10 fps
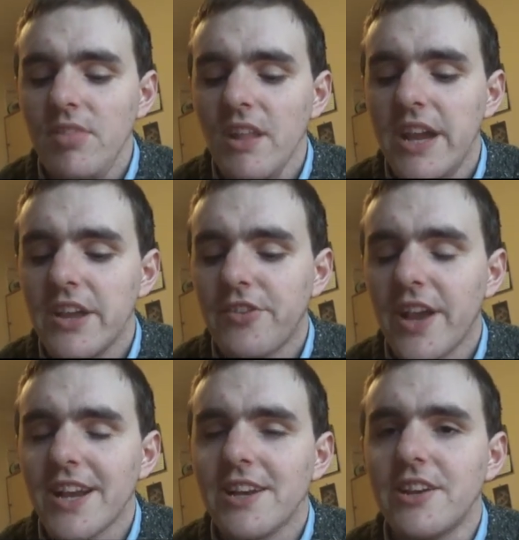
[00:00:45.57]

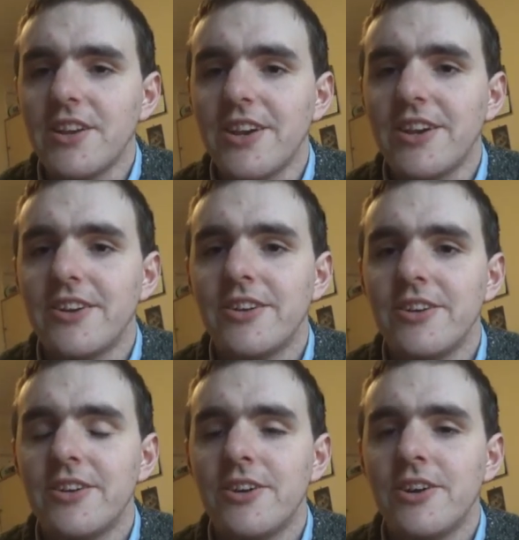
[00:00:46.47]
exactly uh,
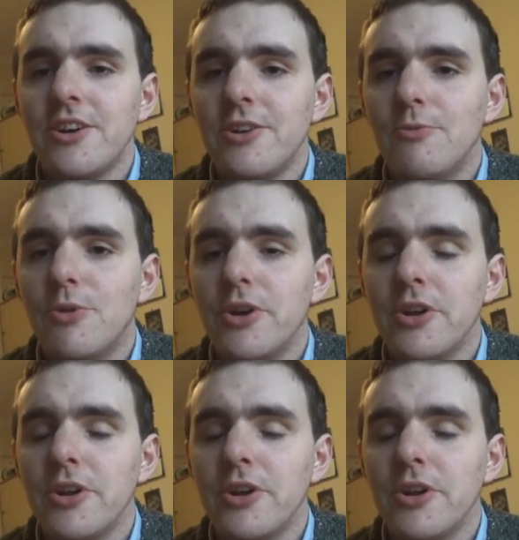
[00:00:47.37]
what